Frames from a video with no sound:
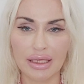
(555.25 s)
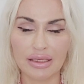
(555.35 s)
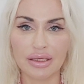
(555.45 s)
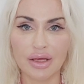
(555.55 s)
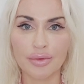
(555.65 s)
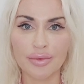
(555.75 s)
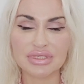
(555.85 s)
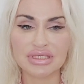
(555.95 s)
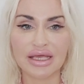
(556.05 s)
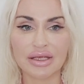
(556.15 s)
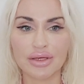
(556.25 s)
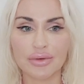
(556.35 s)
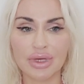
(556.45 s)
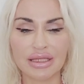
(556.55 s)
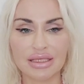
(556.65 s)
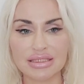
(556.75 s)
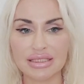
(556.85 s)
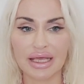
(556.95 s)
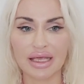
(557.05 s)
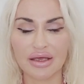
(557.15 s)
and almost like, in this
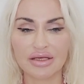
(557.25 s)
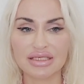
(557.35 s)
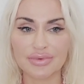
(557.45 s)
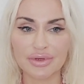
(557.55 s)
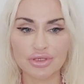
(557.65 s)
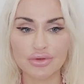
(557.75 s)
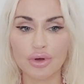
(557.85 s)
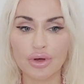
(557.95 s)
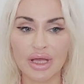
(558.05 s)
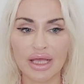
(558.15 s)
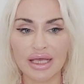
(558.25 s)
like spiritual